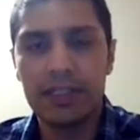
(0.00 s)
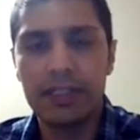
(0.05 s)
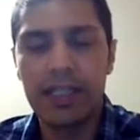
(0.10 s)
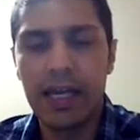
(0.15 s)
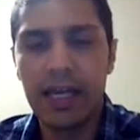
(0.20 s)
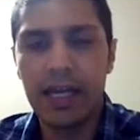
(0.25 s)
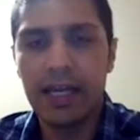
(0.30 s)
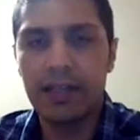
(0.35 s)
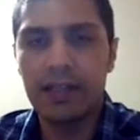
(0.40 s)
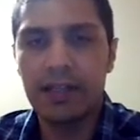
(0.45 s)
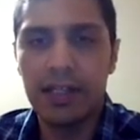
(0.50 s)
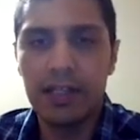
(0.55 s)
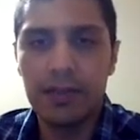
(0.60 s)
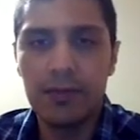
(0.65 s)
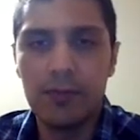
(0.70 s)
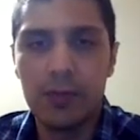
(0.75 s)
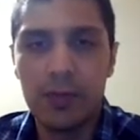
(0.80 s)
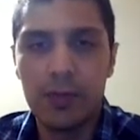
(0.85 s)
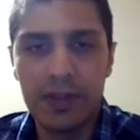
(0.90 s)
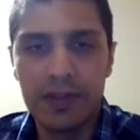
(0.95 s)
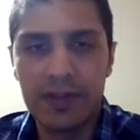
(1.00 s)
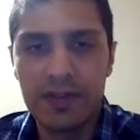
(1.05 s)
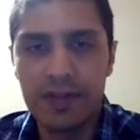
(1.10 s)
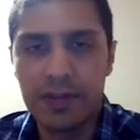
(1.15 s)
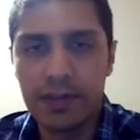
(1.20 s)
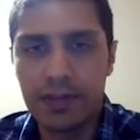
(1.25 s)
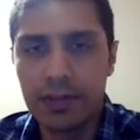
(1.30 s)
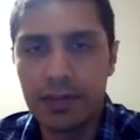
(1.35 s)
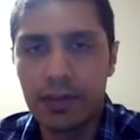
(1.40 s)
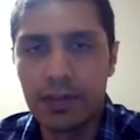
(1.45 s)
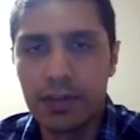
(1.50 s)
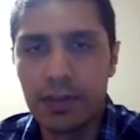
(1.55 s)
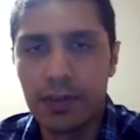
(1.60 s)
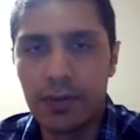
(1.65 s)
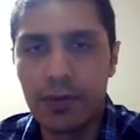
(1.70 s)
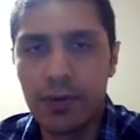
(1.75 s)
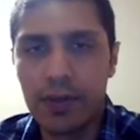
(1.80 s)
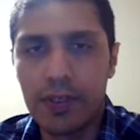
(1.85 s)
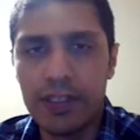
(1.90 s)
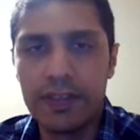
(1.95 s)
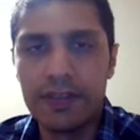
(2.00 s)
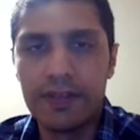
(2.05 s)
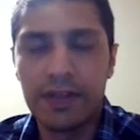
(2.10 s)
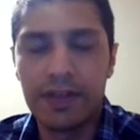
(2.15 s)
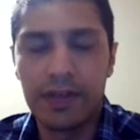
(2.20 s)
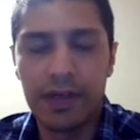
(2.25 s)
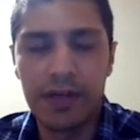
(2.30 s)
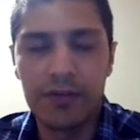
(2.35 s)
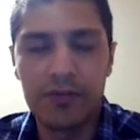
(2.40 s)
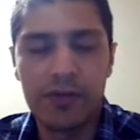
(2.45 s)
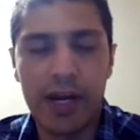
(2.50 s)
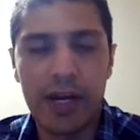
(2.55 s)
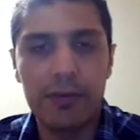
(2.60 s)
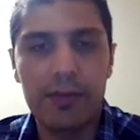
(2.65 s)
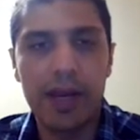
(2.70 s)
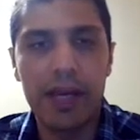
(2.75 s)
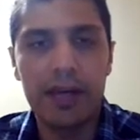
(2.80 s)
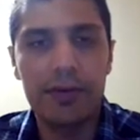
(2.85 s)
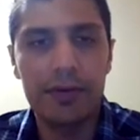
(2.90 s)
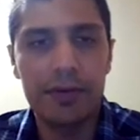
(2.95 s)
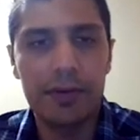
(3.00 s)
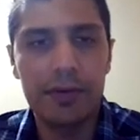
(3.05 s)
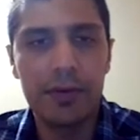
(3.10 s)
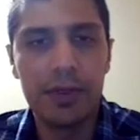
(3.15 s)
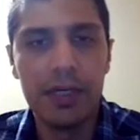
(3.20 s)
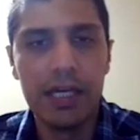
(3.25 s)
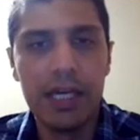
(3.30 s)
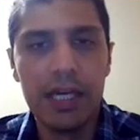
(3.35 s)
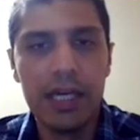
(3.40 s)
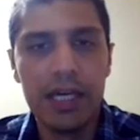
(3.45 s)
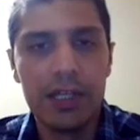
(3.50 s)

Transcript: that I did with colleagues here at Trend Micro.